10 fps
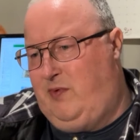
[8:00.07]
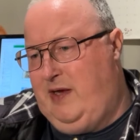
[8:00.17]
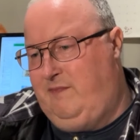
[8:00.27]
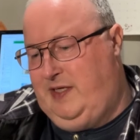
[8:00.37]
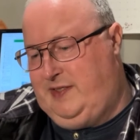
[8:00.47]

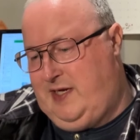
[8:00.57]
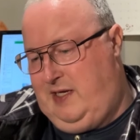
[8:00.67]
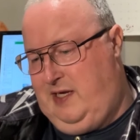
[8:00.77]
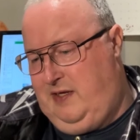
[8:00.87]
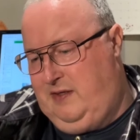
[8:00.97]
one
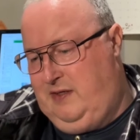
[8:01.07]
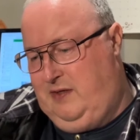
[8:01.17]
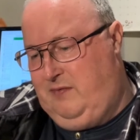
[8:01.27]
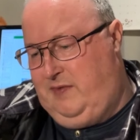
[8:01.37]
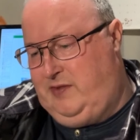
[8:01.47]
bestseller.
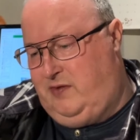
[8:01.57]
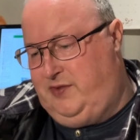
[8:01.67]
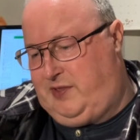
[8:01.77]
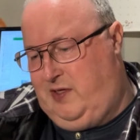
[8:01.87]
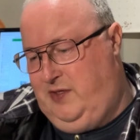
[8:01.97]
And the
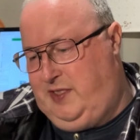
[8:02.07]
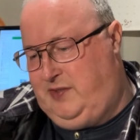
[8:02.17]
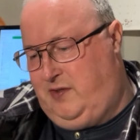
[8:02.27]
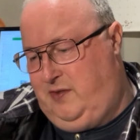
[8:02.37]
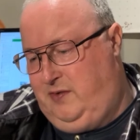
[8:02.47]
door's closed, he's
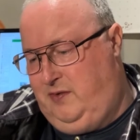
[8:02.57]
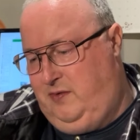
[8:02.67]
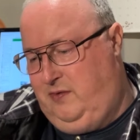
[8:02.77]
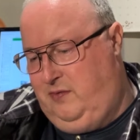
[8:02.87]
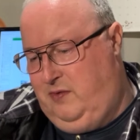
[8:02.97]
got
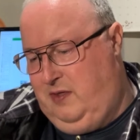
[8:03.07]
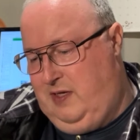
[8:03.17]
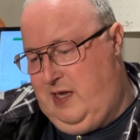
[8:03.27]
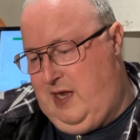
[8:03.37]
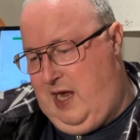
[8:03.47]
you.
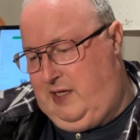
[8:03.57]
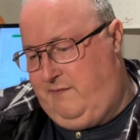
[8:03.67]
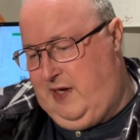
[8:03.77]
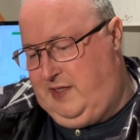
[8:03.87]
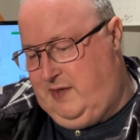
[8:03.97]

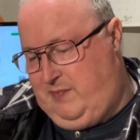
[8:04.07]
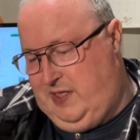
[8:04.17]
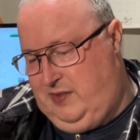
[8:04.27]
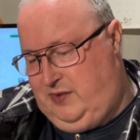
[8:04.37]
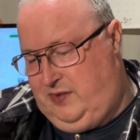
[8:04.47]
Elevator
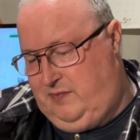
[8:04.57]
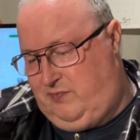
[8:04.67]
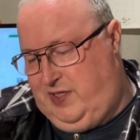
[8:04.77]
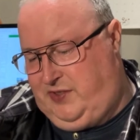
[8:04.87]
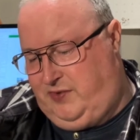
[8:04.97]
pitch.
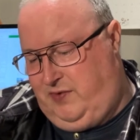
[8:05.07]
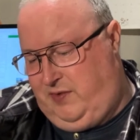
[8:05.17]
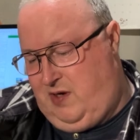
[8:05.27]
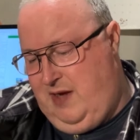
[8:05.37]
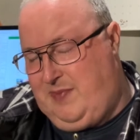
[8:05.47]
Presses all the
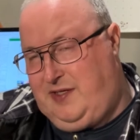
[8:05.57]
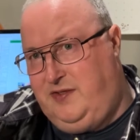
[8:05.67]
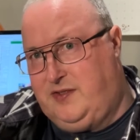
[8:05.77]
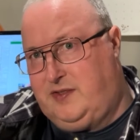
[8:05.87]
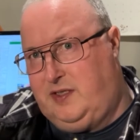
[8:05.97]
right
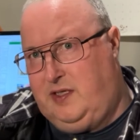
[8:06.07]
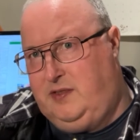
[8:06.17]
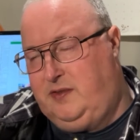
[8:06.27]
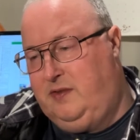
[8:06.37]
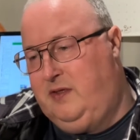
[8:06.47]
buttons, it says.